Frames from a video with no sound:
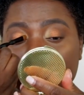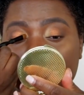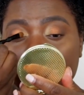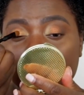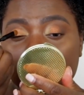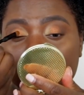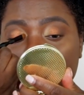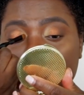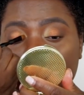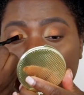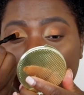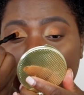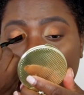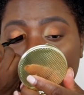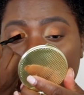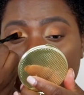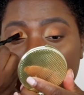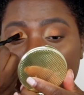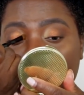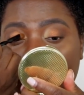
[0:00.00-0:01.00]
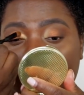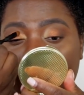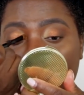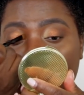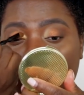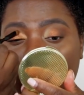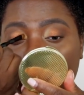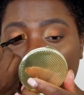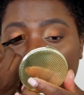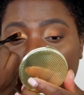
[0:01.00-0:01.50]
going to brush that
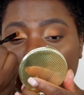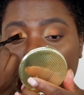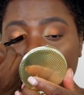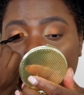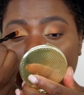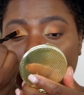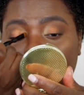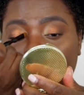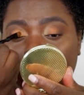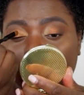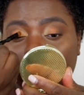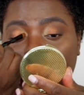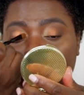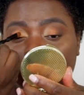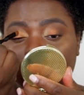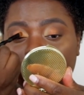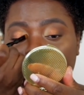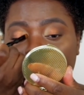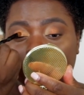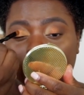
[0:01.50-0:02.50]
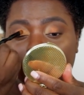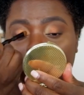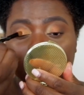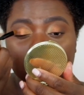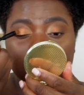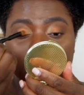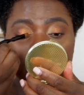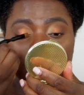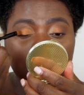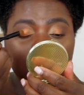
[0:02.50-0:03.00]
over.
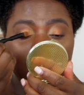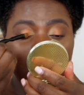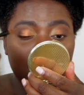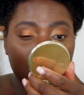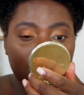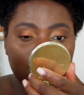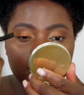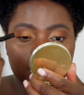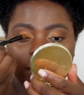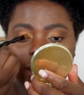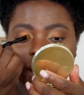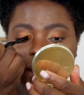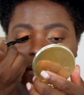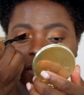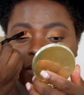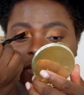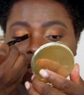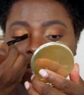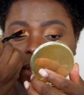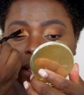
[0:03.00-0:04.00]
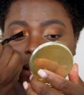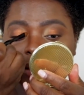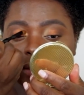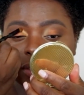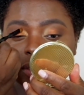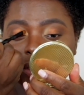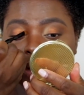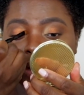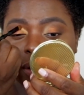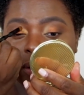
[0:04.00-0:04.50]
Perfect. So it gives me the
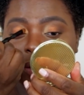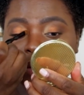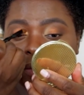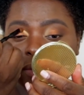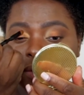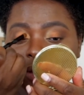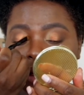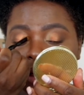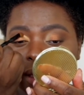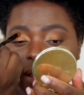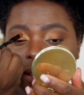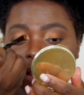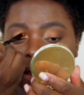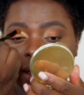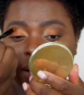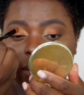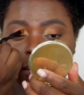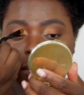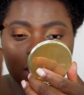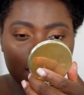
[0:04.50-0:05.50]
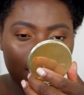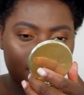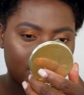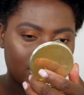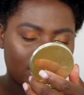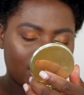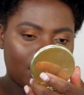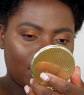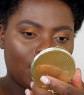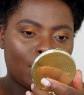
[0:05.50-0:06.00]
tone that I
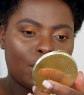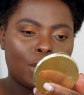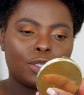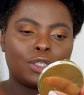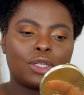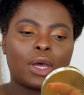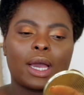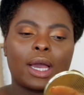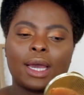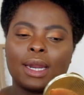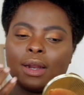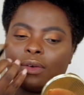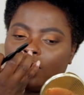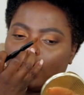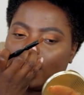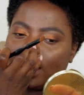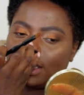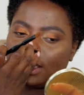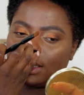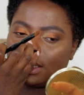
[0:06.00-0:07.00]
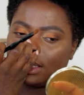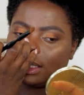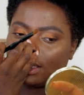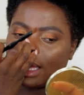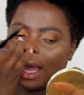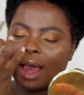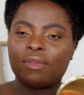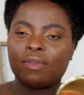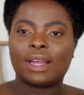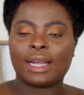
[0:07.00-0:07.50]
wanted. So I kind of wanted to
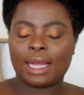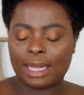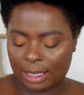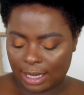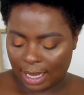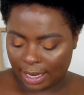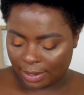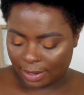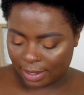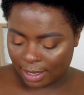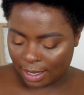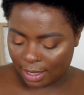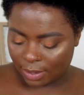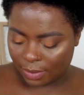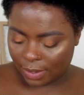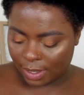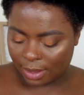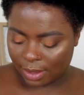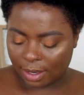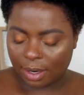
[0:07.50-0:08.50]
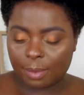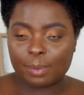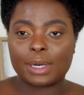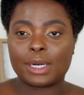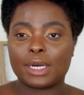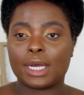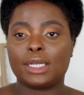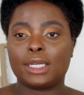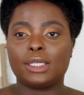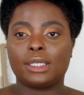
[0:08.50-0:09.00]
have like a lighter color in there, but
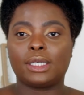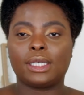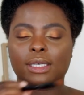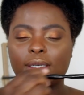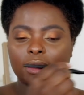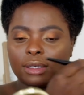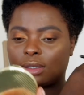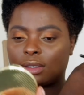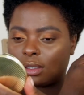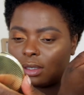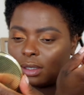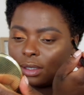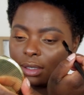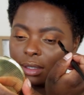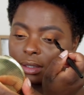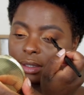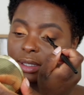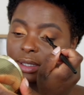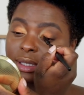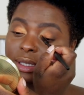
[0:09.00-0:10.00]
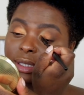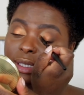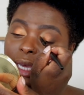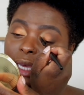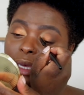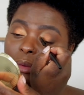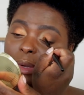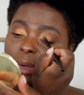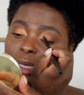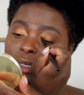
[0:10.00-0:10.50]
not like the
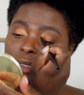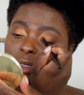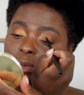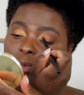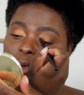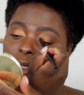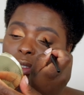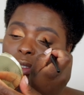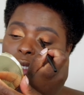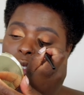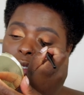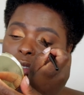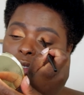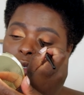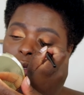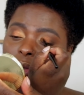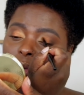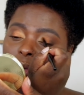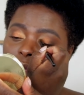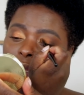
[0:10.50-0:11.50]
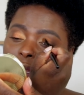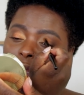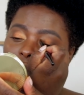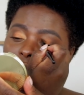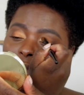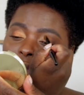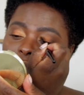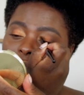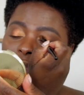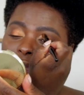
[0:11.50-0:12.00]
same as the Realness. So
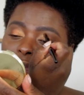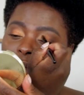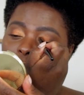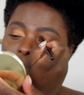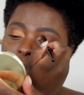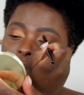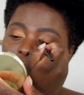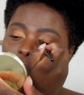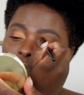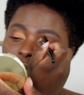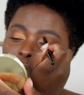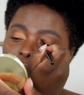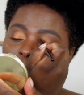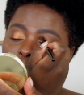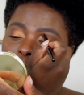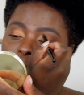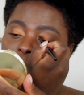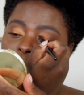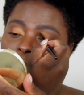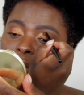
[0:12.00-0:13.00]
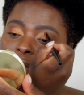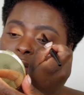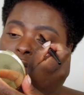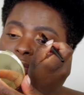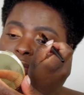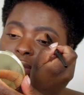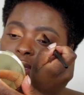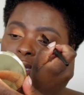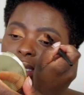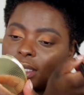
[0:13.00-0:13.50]
then going over it.
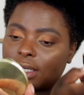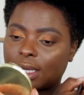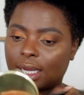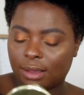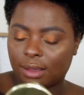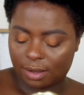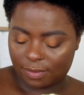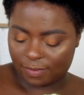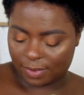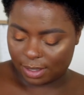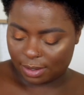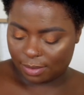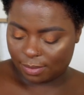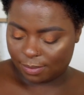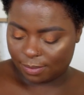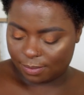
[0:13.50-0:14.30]
Perfect. I love it.